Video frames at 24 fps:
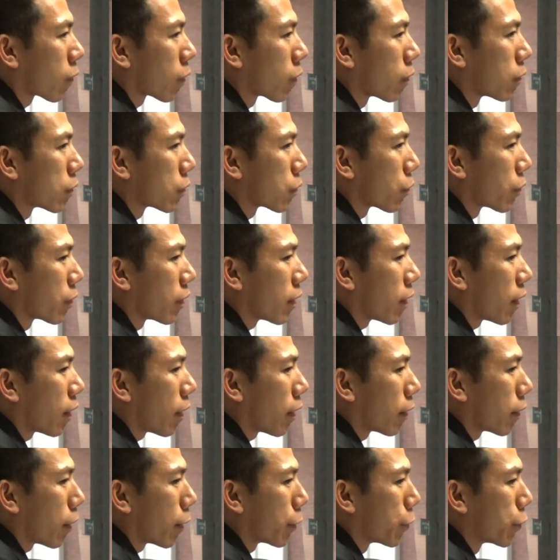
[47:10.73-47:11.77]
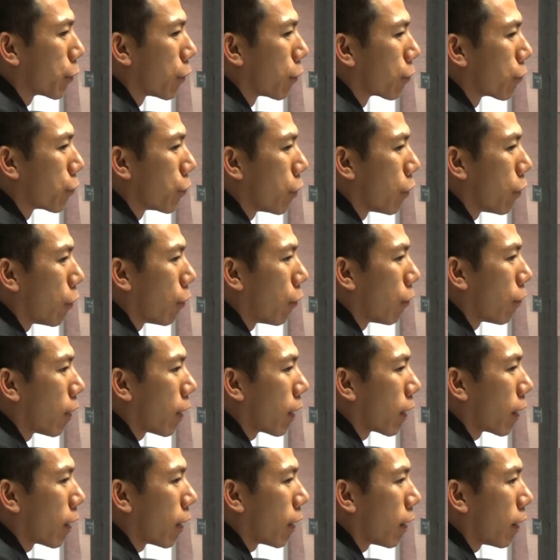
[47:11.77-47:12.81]
So yeah, I don't know
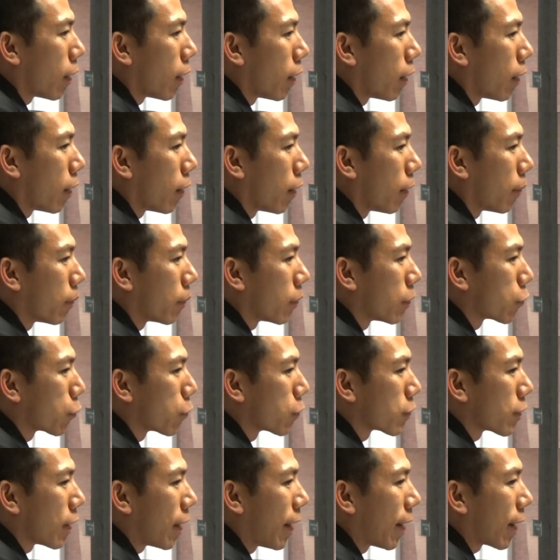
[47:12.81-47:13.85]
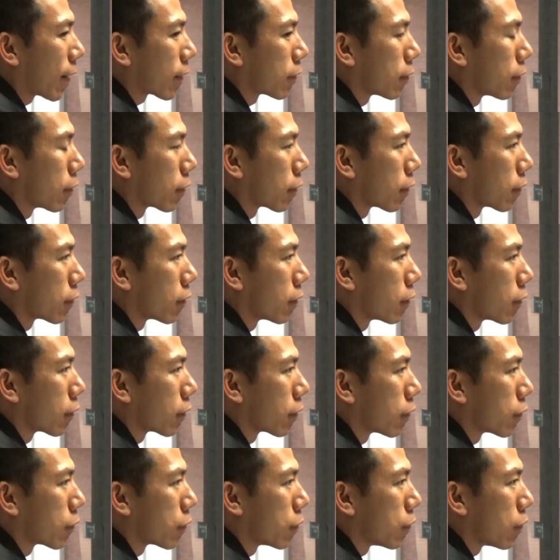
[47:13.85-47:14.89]
in terms of acting and getting
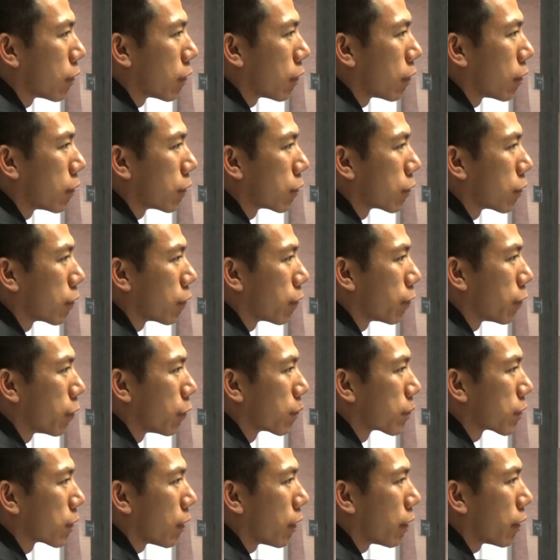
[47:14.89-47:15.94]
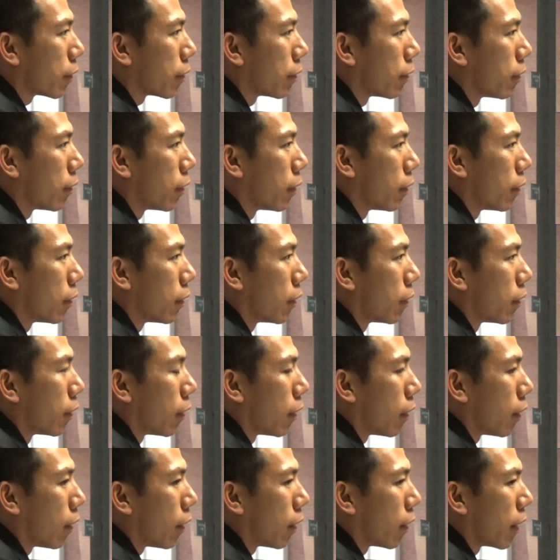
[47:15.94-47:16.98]
into the film side.
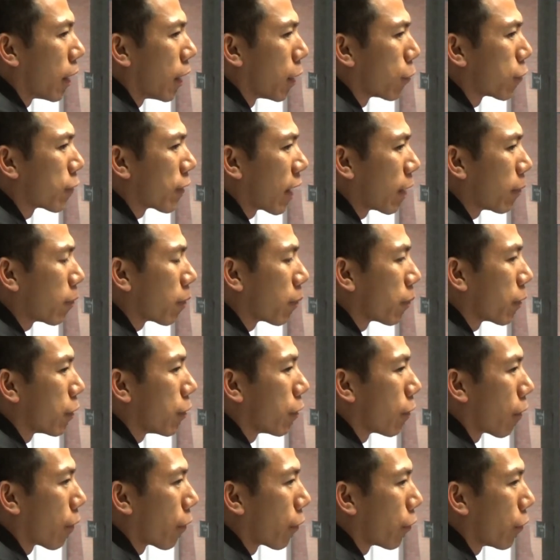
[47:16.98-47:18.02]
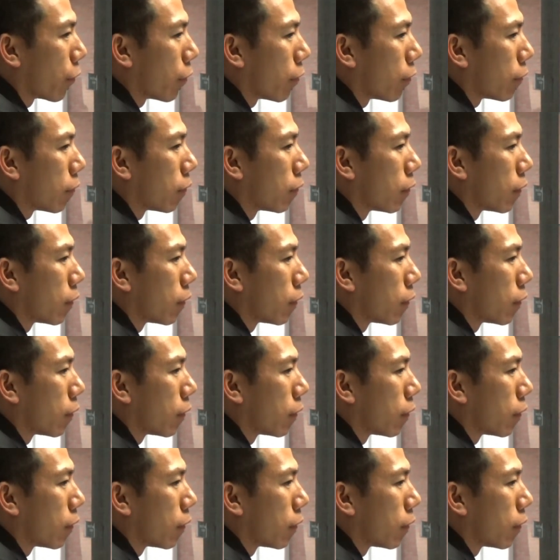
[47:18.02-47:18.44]
Entertainment PR though,